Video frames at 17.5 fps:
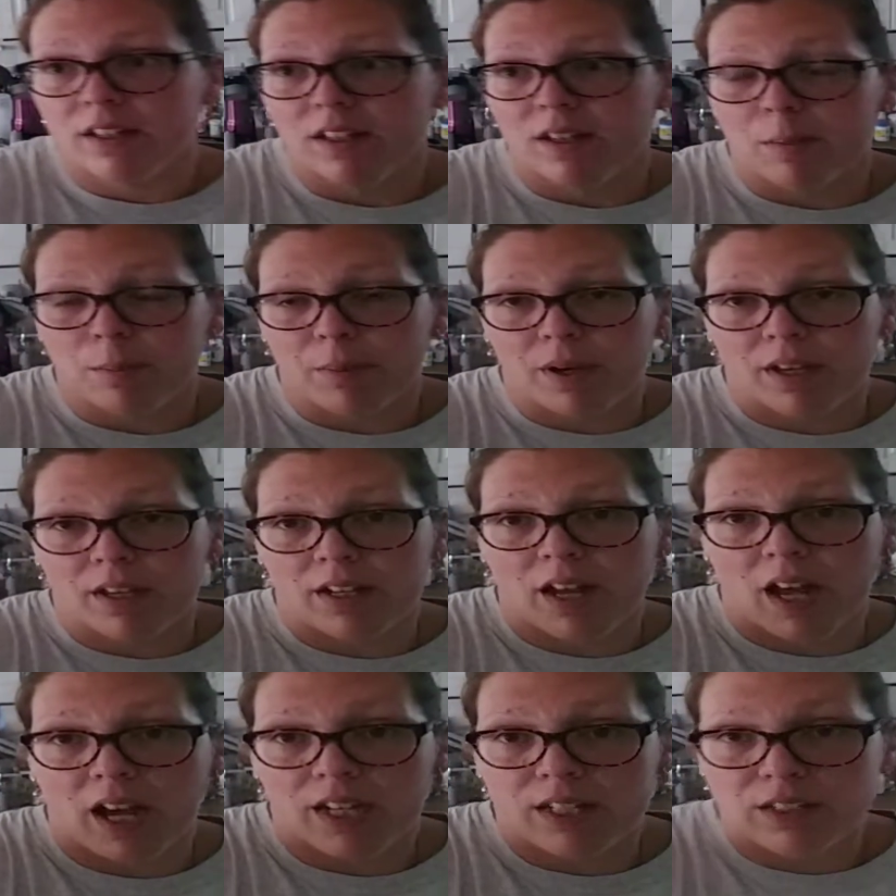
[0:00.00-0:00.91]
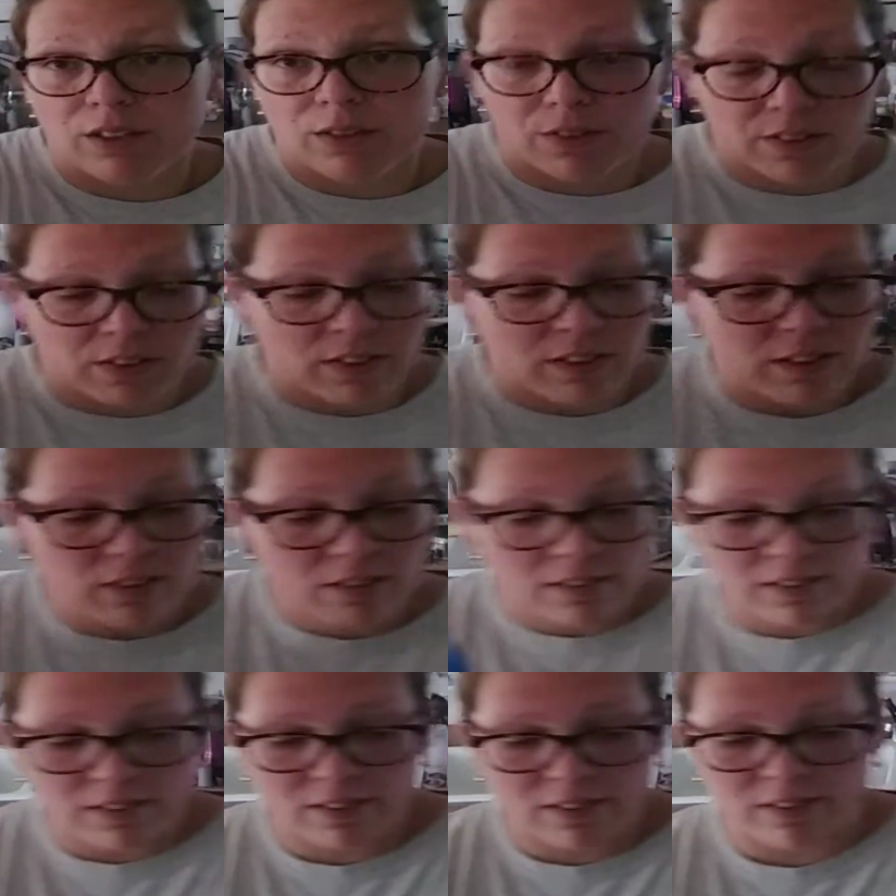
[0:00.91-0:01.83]
But I use
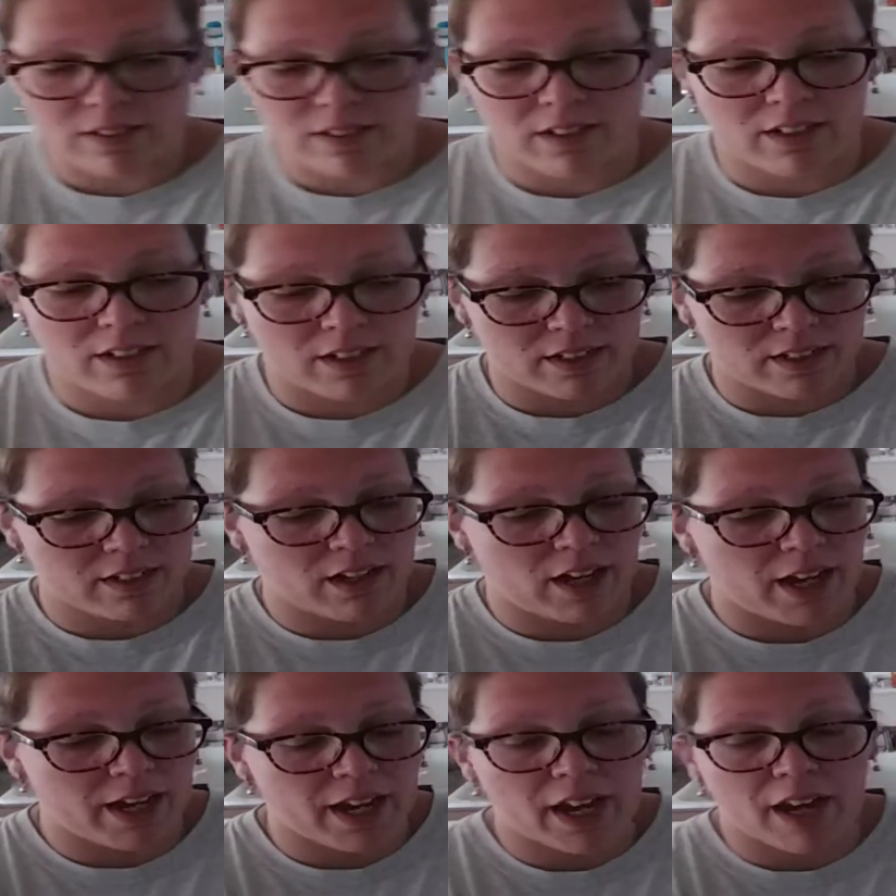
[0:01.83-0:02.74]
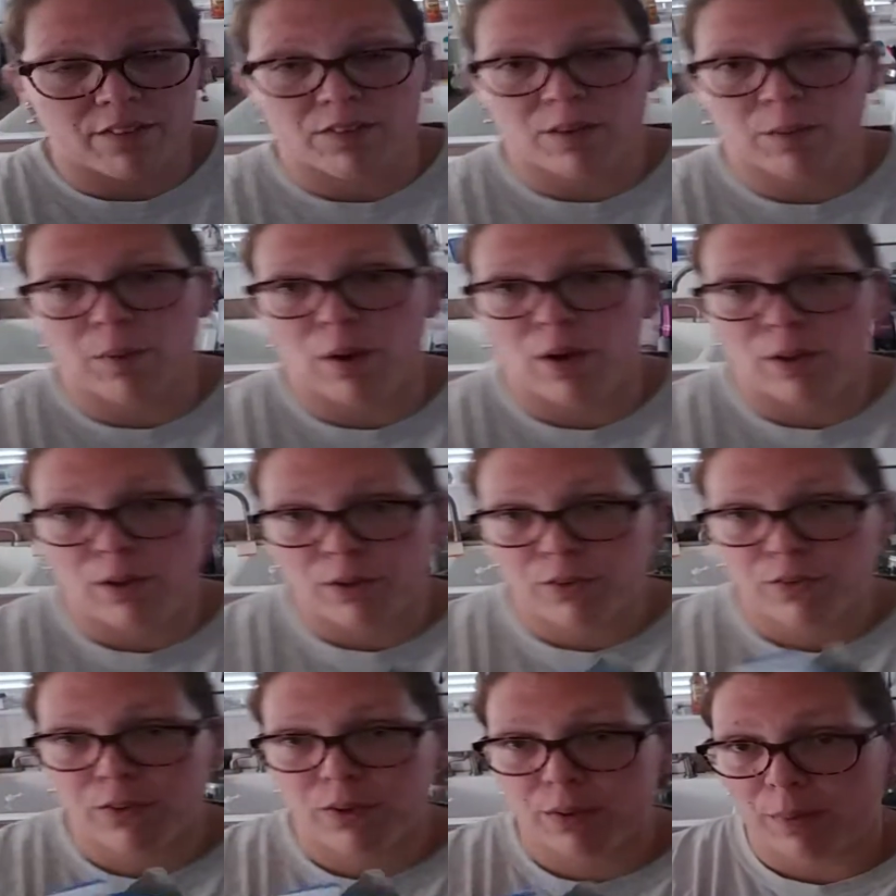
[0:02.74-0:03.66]
these, and I have them all
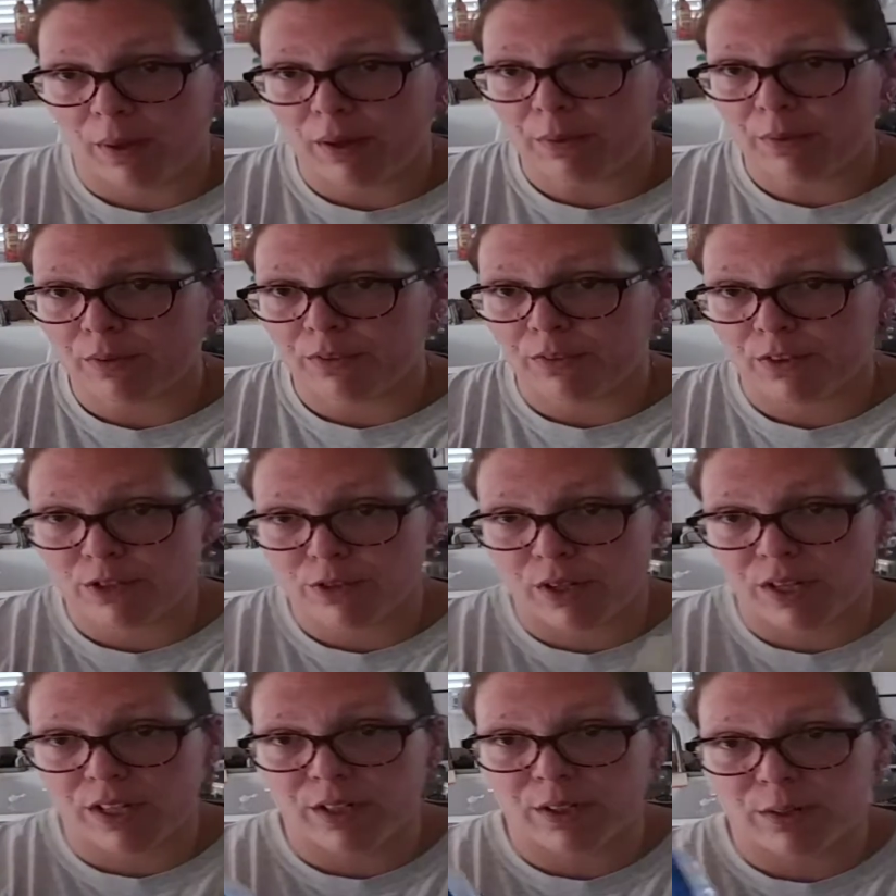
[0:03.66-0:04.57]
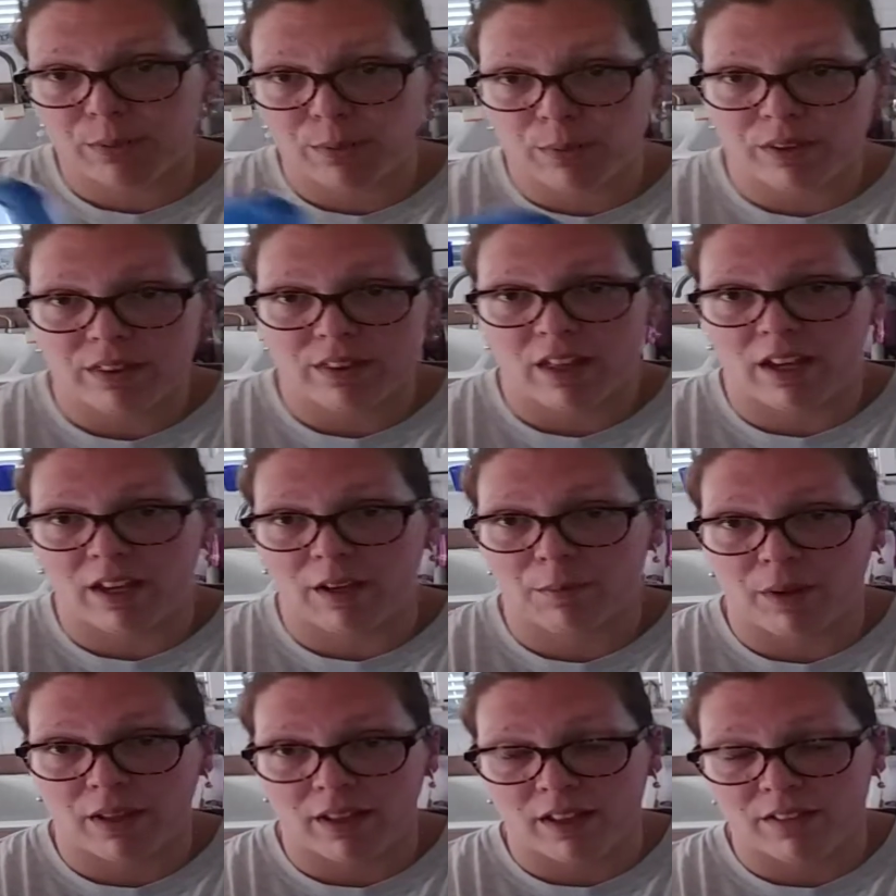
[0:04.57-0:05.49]
over in my refrigerator with like
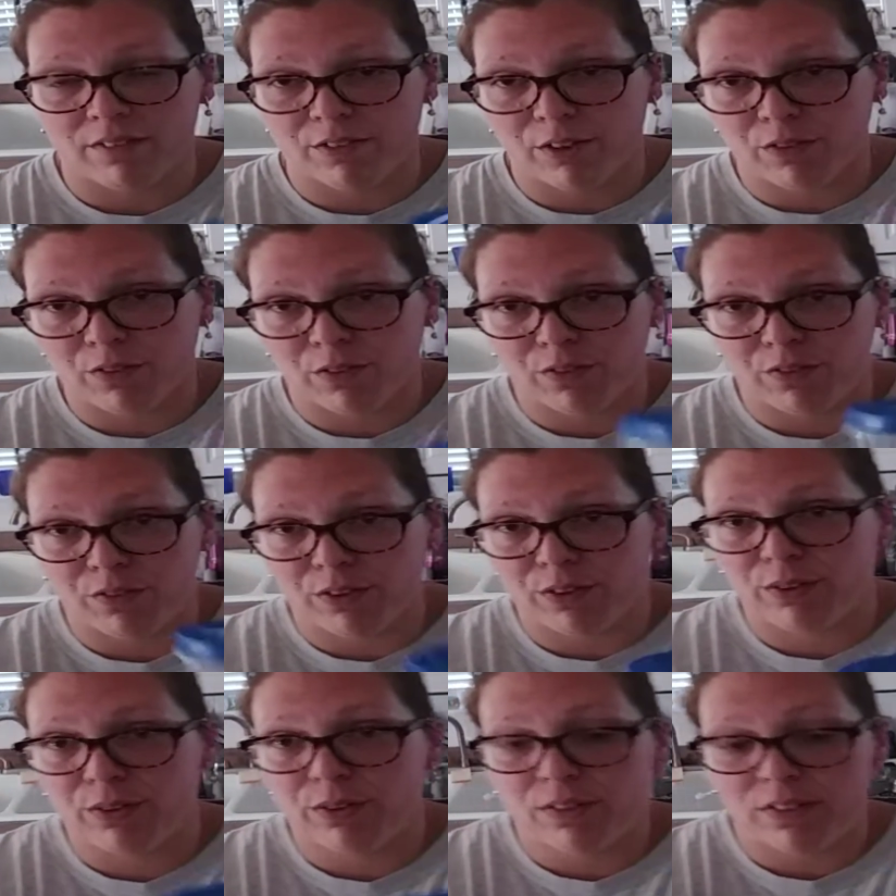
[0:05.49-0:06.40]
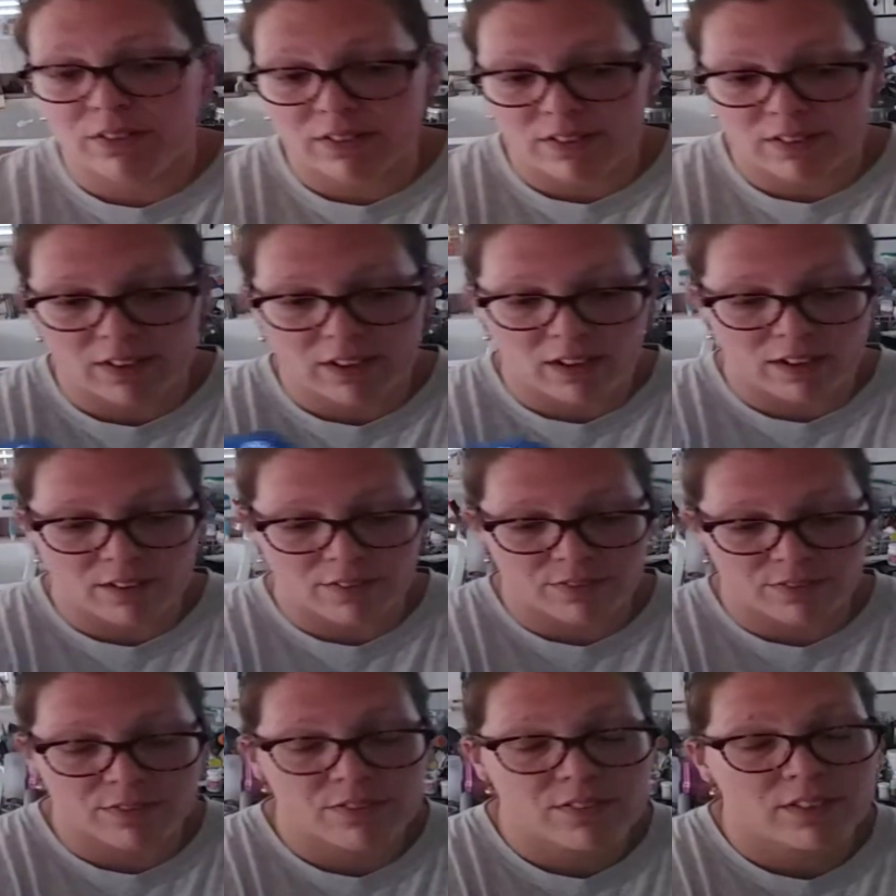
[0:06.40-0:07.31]
my leftover foods and
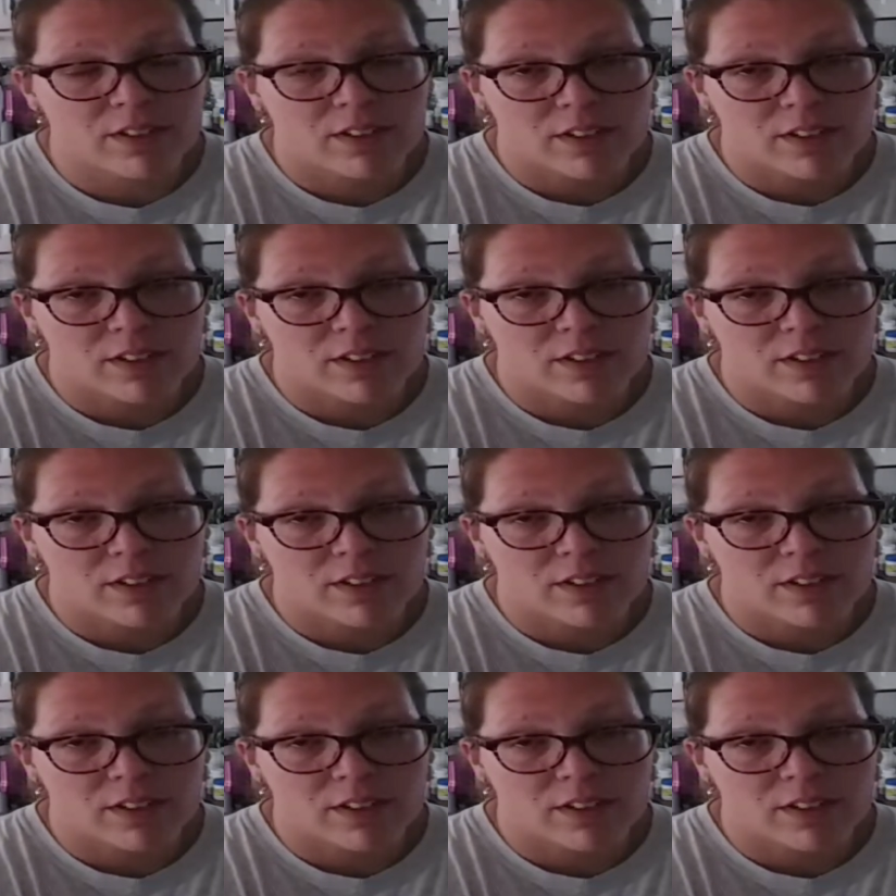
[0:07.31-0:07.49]
stuff.